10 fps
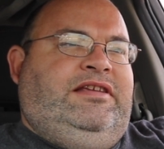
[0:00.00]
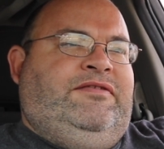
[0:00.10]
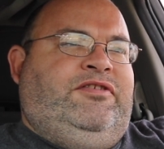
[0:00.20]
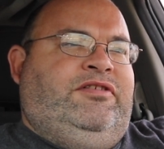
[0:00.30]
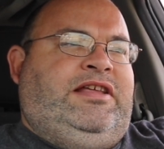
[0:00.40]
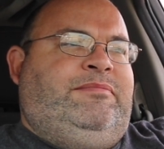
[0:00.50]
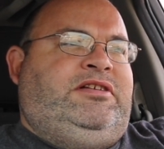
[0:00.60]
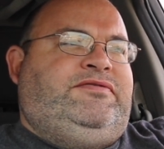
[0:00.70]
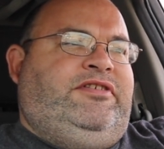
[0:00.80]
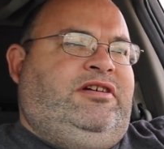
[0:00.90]
if you're in that
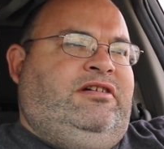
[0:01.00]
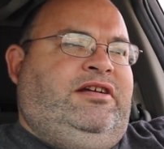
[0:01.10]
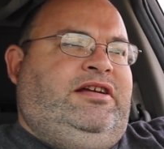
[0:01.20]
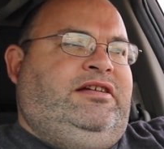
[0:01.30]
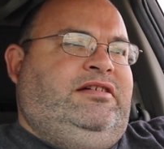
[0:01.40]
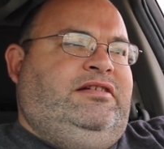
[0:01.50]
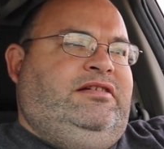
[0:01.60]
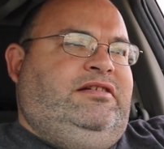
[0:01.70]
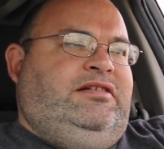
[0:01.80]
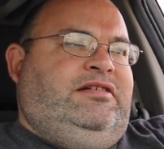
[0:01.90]
much of a hurry
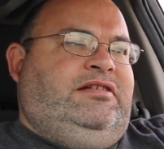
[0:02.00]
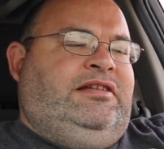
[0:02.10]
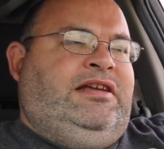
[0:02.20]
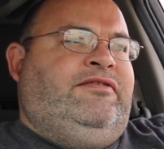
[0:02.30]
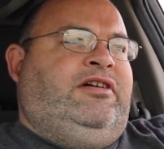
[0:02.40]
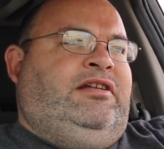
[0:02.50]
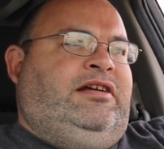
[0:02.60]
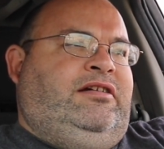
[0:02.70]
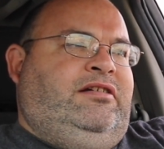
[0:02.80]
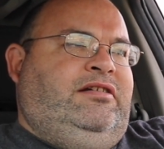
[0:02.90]
leave
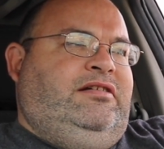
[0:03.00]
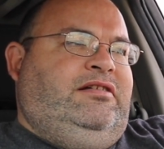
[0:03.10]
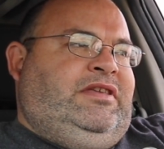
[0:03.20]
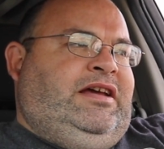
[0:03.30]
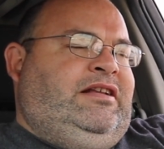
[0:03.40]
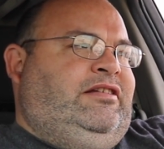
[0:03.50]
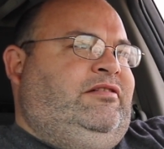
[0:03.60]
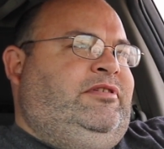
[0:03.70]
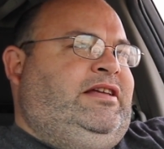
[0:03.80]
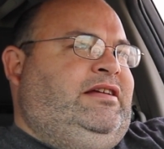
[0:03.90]
earlier I don't
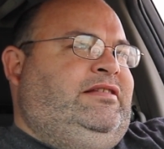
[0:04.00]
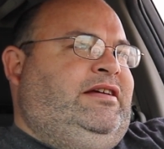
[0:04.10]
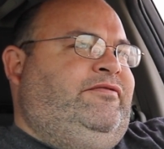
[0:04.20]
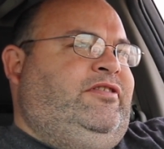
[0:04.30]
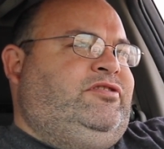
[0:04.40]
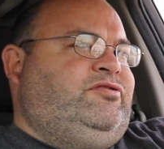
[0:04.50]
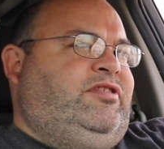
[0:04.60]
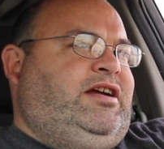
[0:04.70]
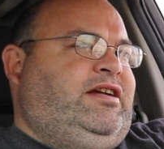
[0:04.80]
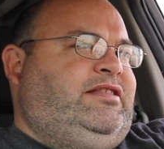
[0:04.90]
know. With that that first
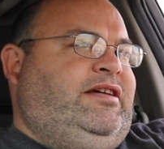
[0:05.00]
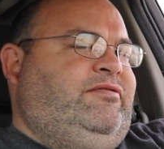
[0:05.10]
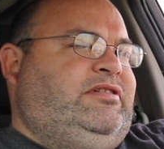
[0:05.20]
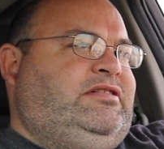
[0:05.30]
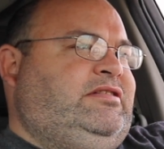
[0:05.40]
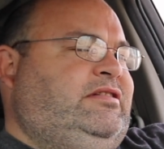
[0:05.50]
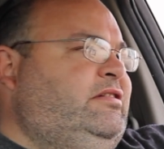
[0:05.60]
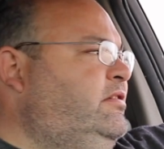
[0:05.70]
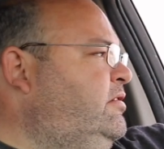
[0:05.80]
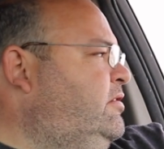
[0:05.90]
wreck, that was
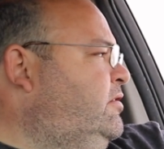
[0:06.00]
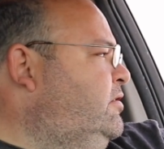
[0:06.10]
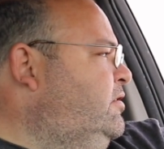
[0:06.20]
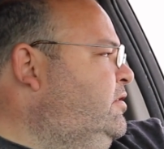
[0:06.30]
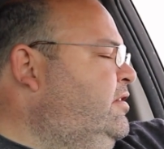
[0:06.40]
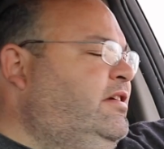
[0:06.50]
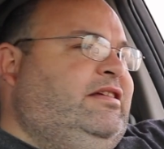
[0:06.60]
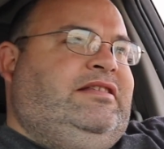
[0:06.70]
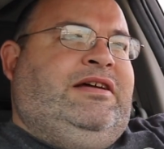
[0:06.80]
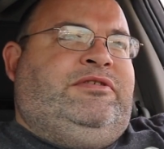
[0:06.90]

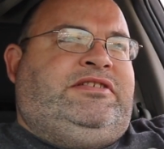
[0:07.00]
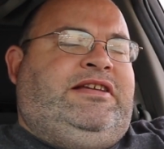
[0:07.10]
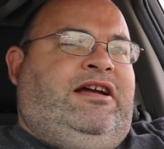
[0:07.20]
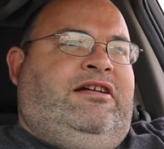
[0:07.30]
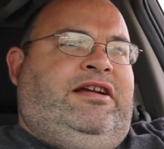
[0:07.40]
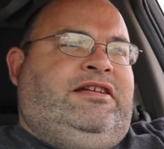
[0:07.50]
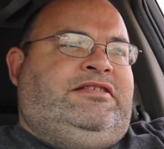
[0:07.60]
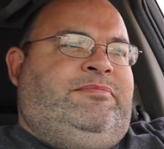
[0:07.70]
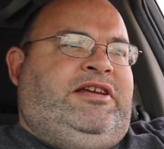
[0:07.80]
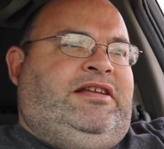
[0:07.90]
that was scary
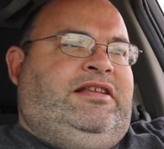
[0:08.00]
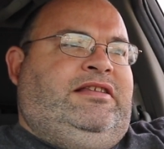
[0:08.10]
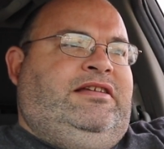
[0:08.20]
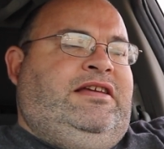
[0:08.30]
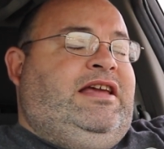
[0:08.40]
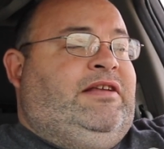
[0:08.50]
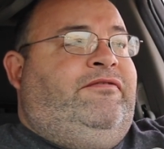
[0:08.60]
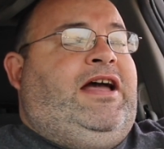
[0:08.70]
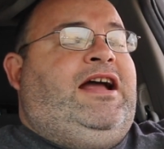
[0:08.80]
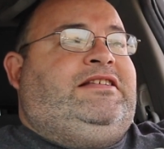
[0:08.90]
because I mean, in
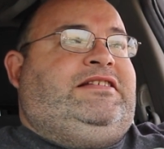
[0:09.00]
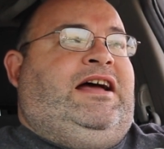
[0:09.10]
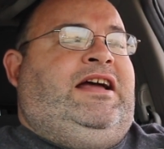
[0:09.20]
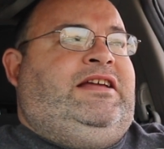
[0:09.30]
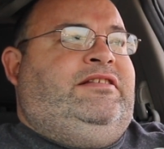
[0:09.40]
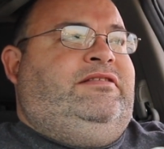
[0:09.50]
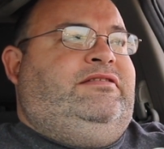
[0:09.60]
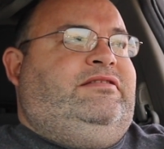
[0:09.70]
fact, I had